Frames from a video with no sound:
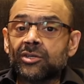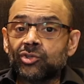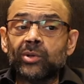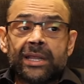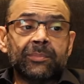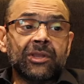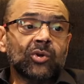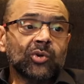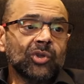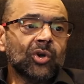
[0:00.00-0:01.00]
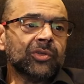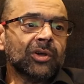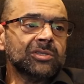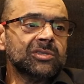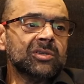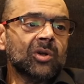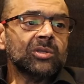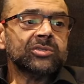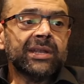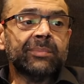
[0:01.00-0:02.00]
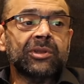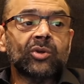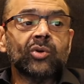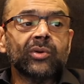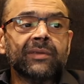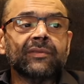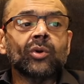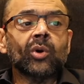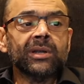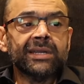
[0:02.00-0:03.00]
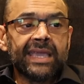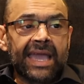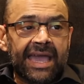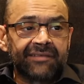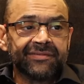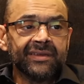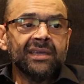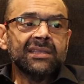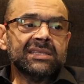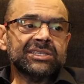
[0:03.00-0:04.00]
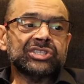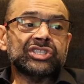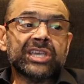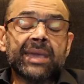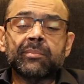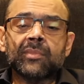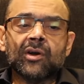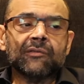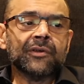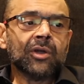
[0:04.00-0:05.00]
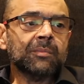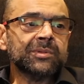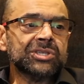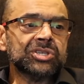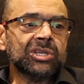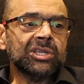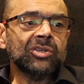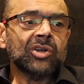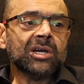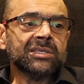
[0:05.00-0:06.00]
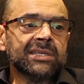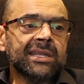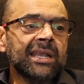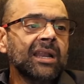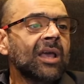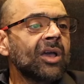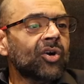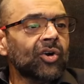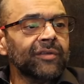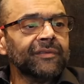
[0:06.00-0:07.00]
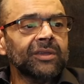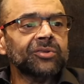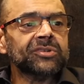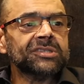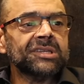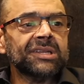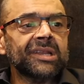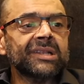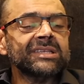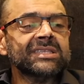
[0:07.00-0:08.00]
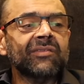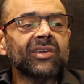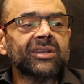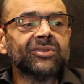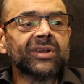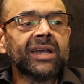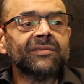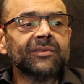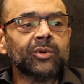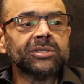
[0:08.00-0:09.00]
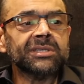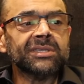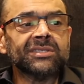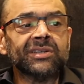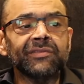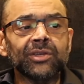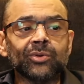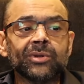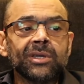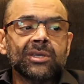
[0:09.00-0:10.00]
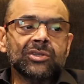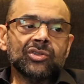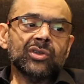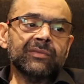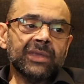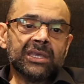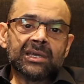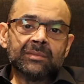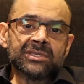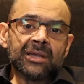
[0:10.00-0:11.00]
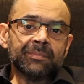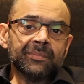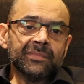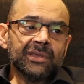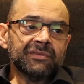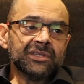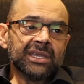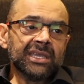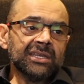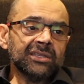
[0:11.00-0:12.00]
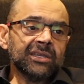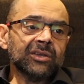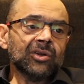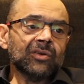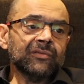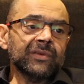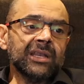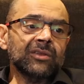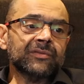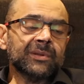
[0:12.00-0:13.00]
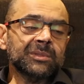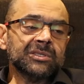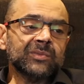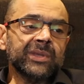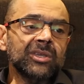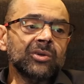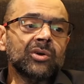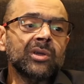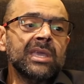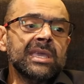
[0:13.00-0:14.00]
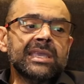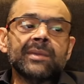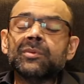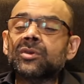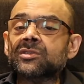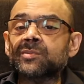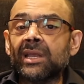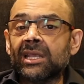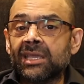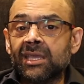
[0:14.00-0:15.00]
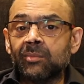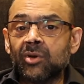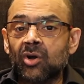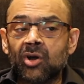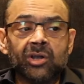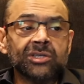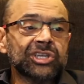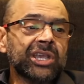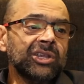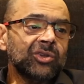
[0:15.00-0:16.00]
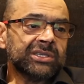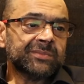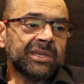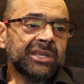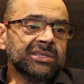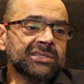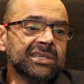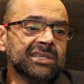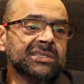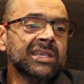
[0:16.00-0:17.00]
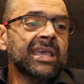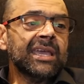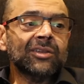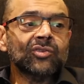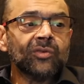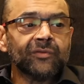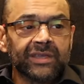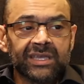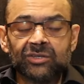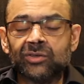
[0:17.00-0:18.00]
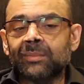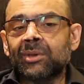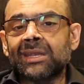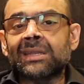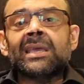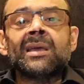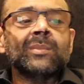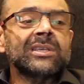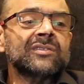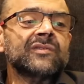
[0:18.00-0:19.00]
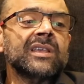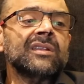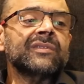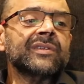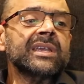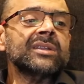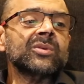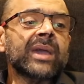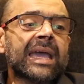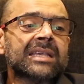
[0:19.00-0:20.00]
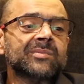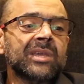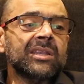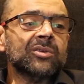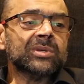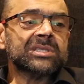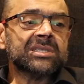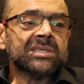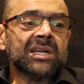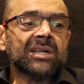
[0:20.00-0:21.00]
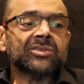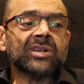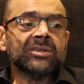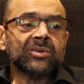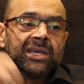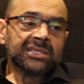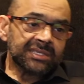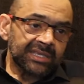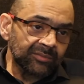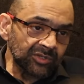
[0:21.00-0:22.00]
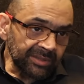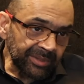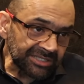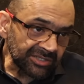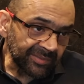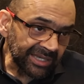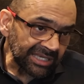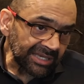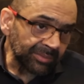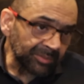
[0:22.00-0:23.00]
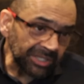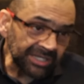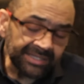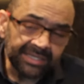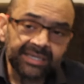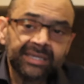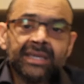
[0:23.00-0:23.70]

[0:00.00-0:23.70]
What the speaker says: do let me know your thoughts. Also let me know if you already have this gem of a composition in your arsenal, or if you're interested in at least giving it a try after watching this review. Do give me a thumbs up if you take anything of value from this video. Keep your smelling game on, share your experiences, and don't forget to comment. Please feel free to ask me any questions, and I'll try to answer them to the best of my capability.